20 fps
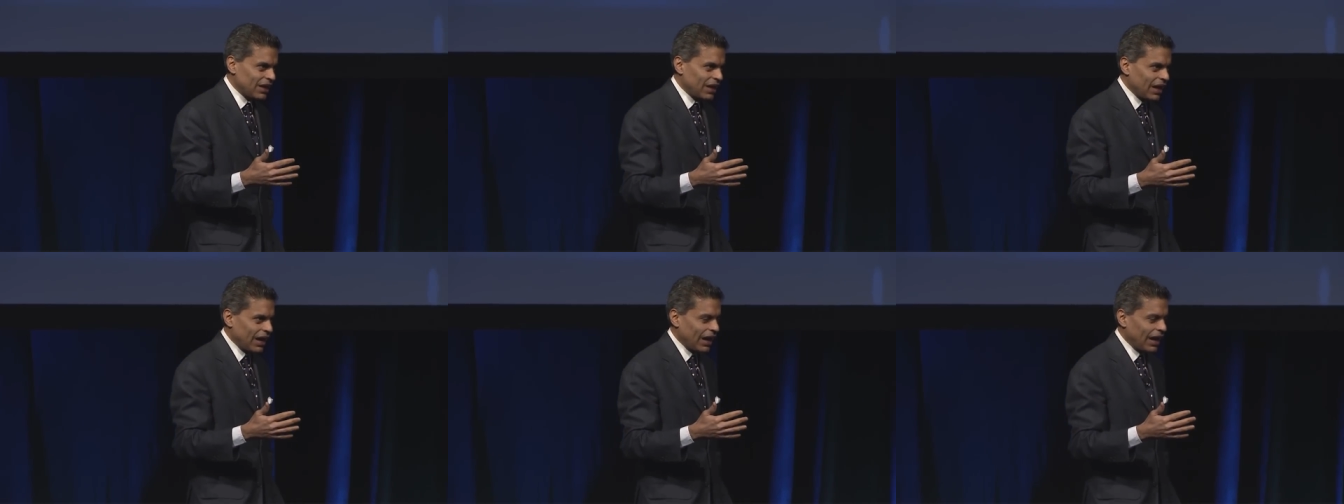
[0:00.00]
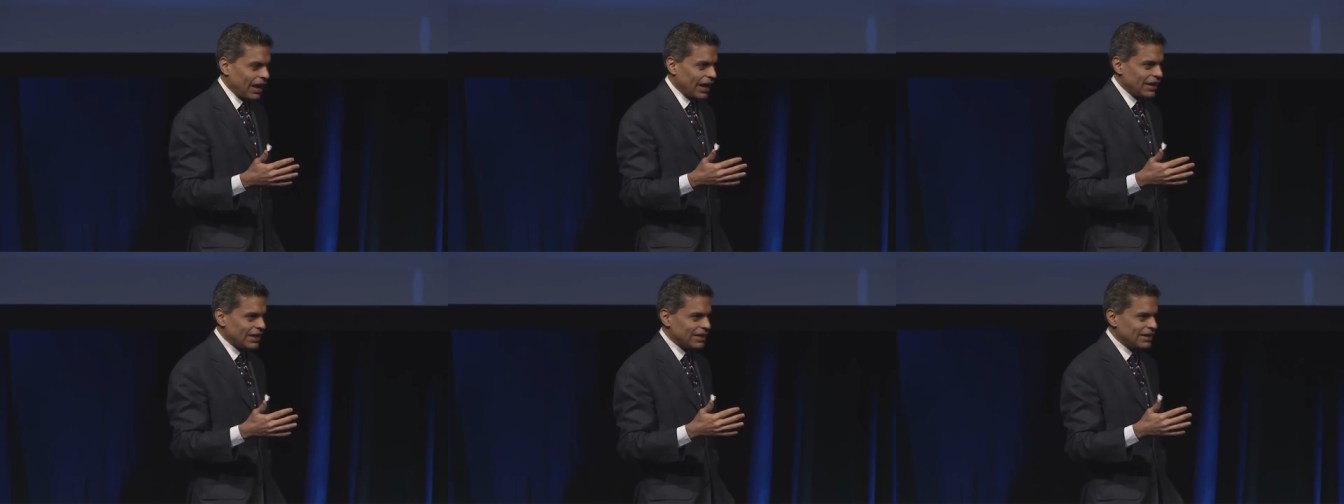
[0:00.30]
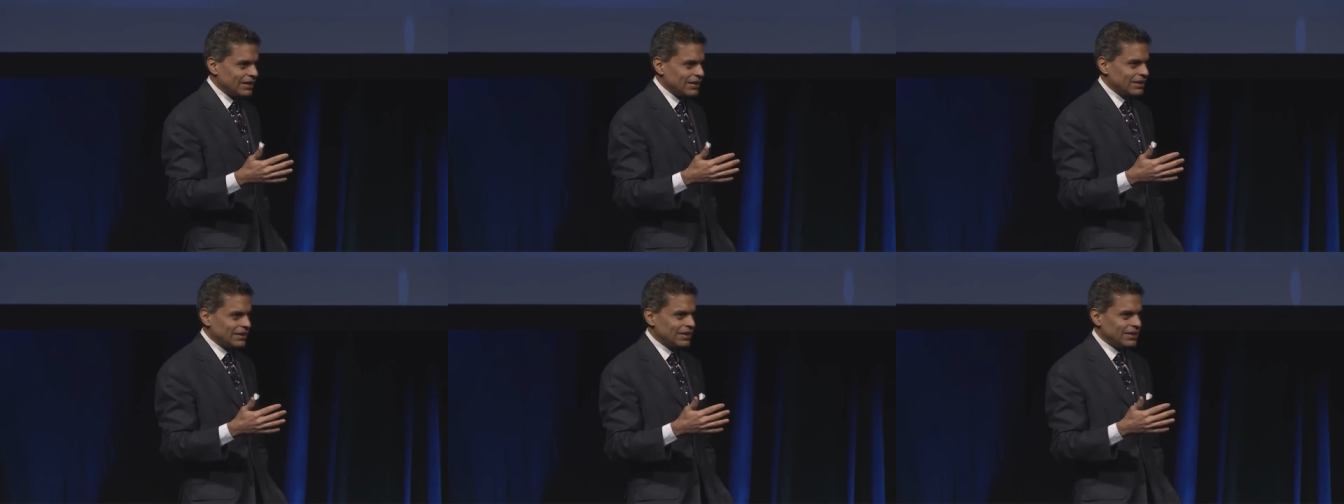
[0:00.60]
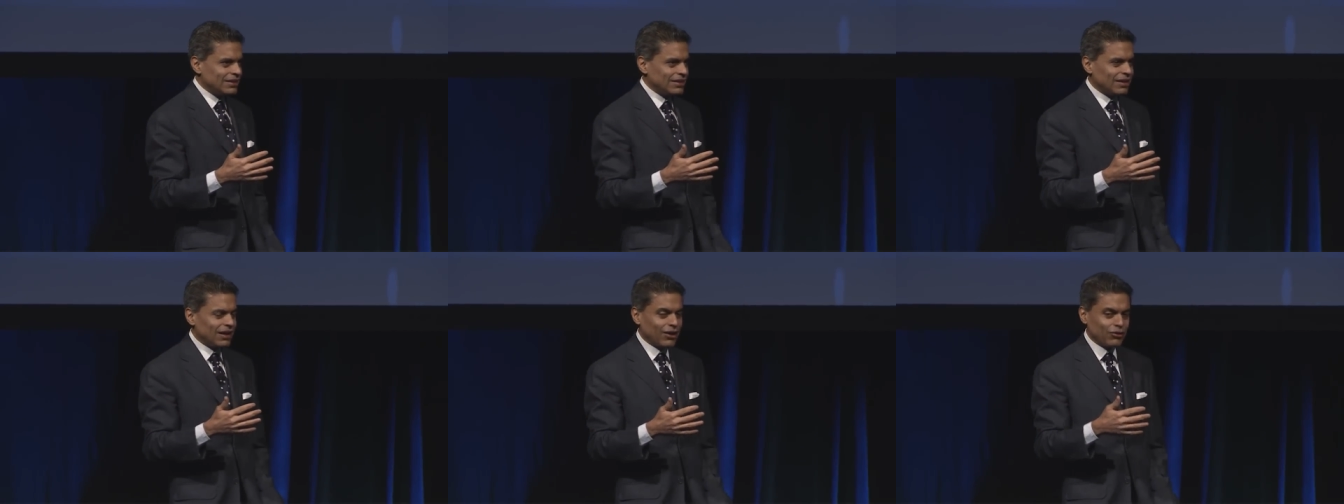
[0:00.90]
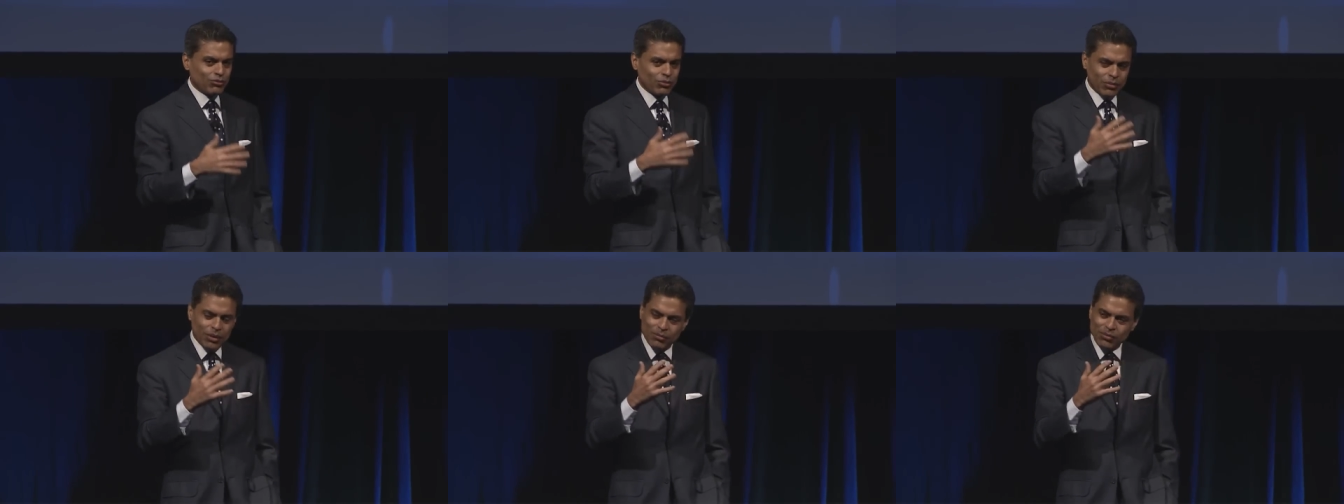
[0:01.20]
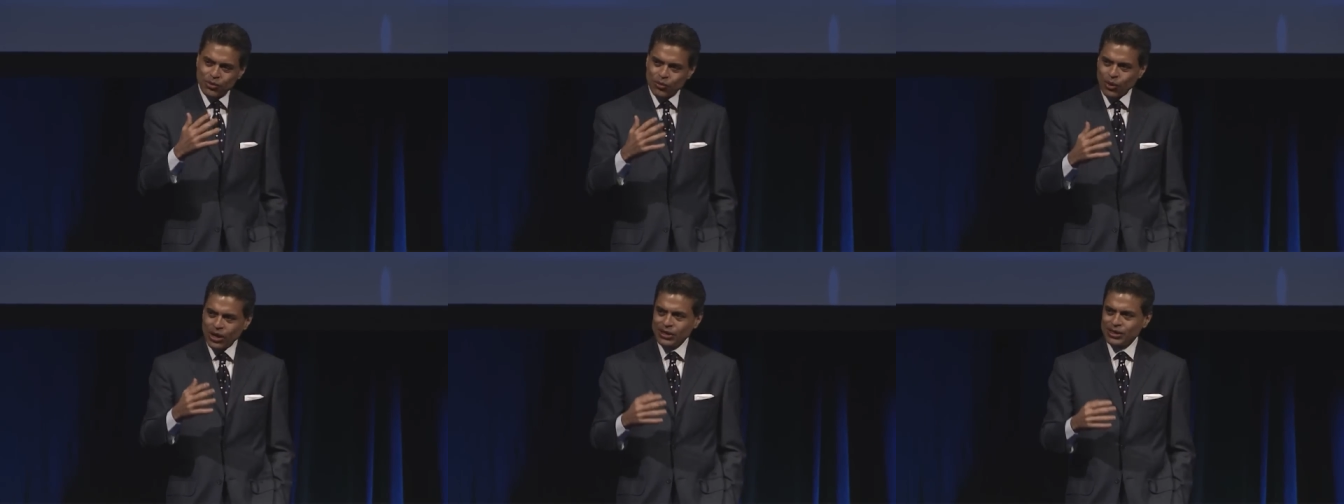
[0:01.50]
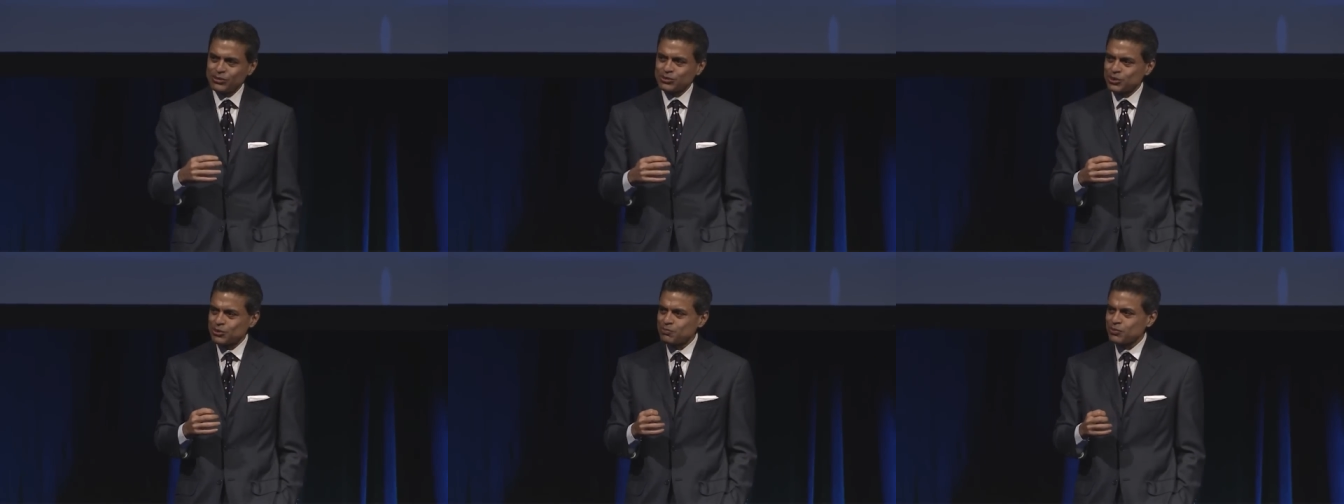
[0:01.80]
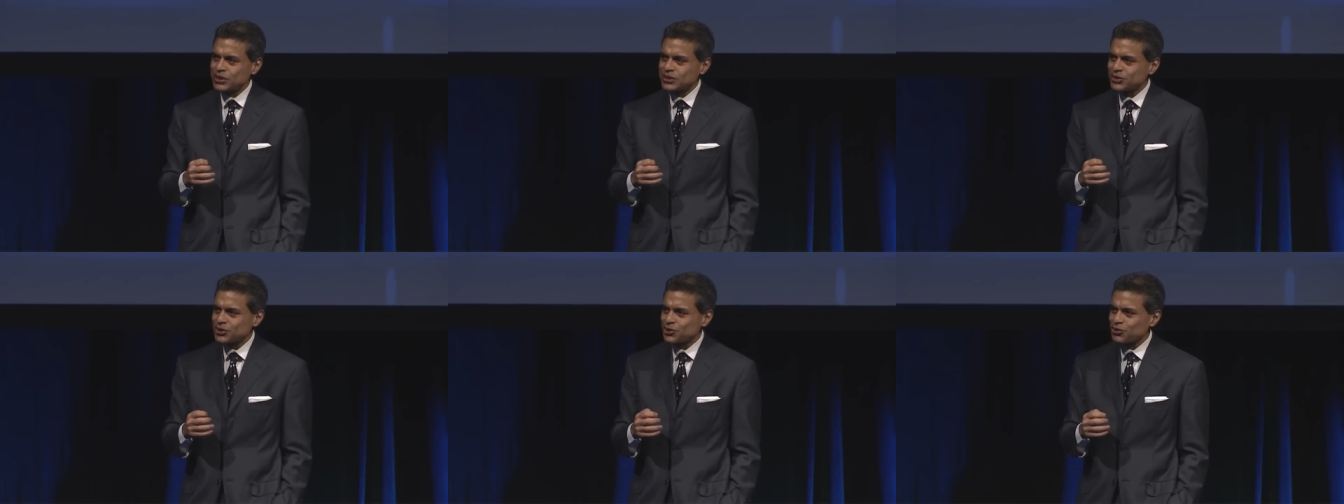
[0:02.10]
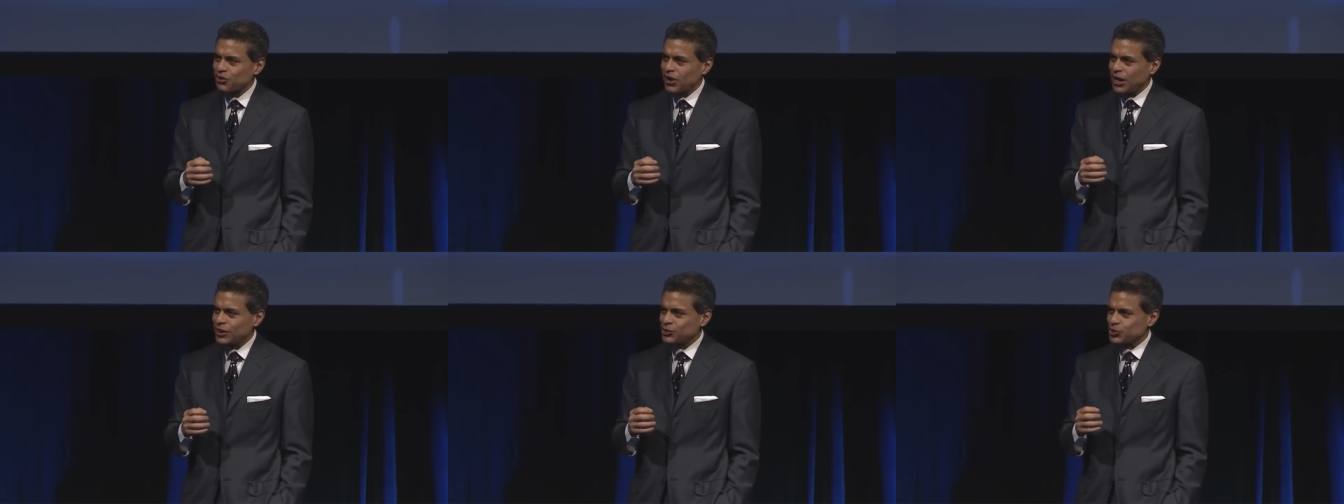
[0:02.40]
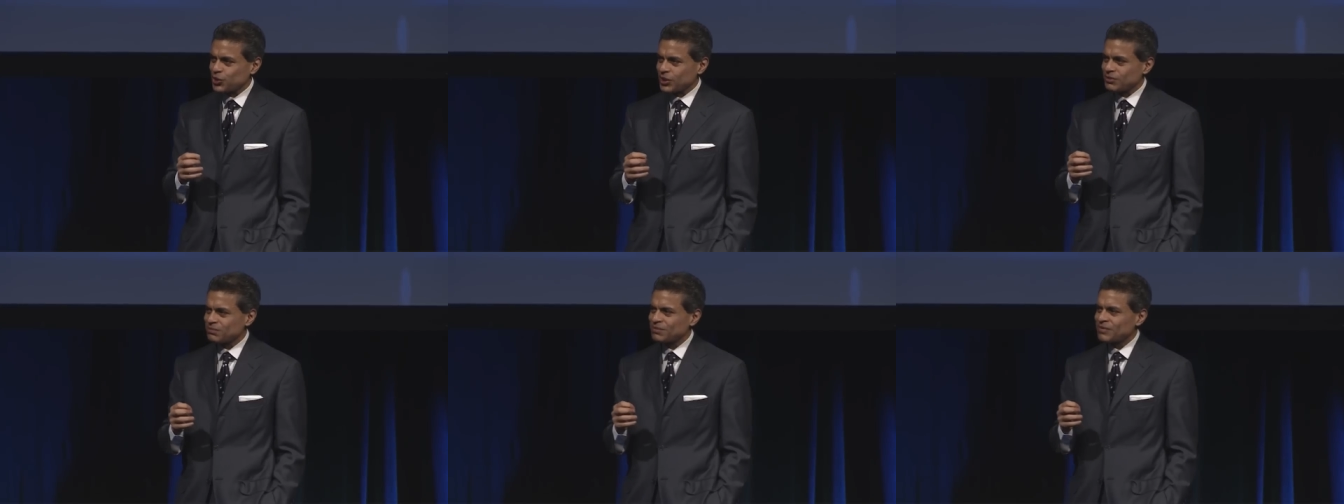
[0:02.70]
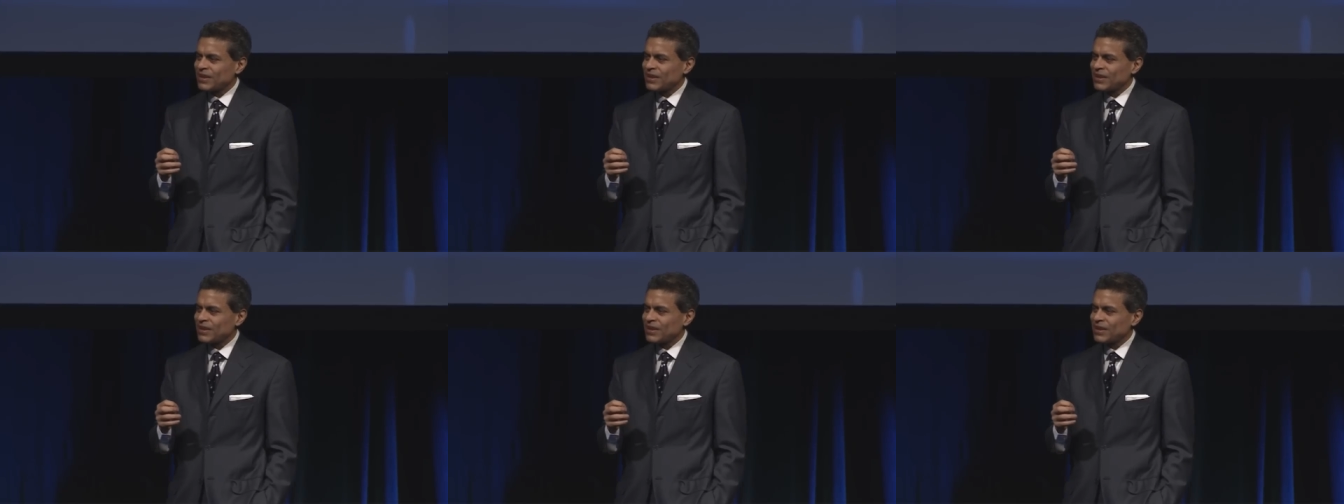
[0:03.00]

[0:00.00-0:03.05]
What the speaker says: And I remember well, he was a Princeton graduate.